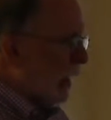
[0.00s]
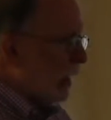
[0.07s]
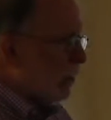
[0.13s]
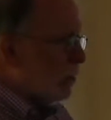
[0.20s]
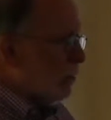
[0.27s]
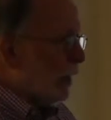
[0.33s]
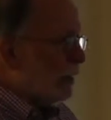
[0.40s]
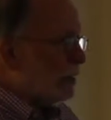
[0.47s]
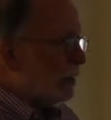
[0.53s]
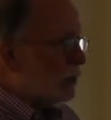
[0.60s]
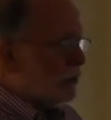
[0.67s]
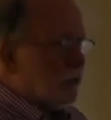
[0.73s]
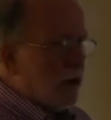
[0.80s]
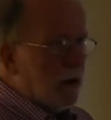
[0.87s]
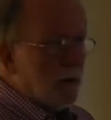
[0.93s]
at a rate
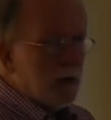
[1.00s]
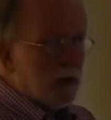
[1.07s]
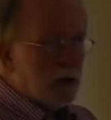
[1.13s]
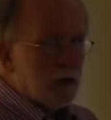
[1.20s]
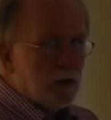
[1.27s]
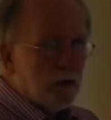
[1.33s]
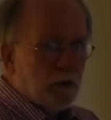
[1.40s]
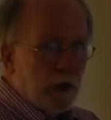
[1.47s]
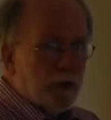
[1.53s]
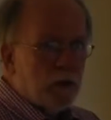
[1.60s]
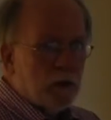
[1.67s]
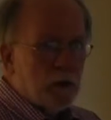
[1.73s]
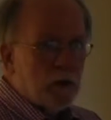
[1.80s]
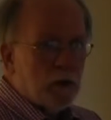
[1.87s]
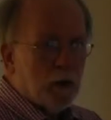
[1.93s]
that's far beyond
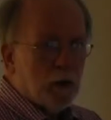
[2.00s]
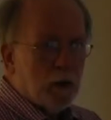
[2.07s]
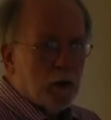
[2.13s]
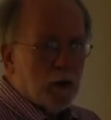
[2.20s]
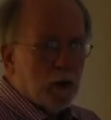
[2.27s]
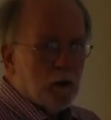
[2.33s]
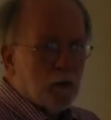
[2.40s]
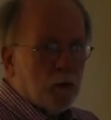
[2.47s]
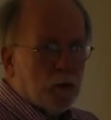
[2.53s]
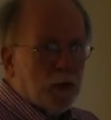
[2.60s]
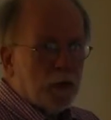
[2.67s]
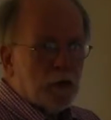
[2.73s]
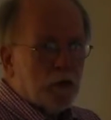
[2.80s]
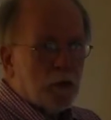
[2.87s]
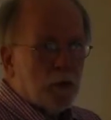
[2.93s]
inflation. It's
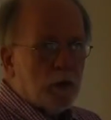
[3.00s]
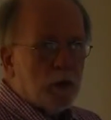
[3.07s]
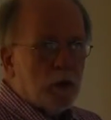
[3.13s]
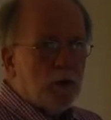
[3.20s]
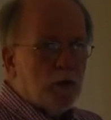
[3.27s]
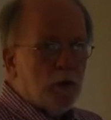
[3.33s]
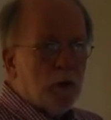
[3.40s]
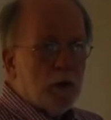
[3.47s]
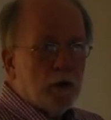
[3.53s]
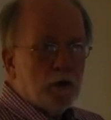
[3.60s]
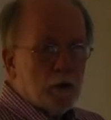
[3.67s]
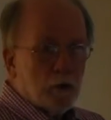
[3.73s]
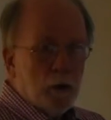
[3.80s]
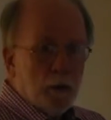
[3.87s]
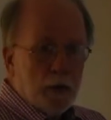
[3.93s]
predicted within a few
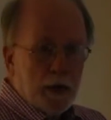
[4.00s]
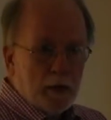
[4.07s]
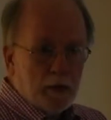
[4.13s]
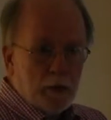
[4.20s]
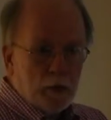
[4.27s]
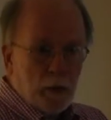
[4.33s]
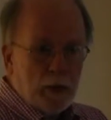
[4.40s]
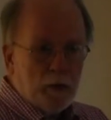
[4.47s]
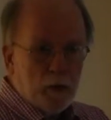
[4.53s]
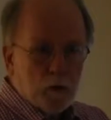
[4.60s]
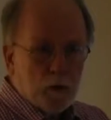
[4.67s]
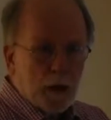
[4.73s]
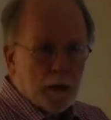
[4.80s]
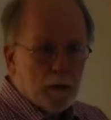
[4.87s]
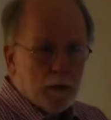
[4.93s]
years it will be at
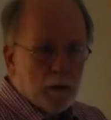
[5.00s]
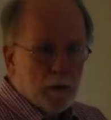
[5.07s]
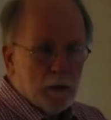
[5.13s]
20%.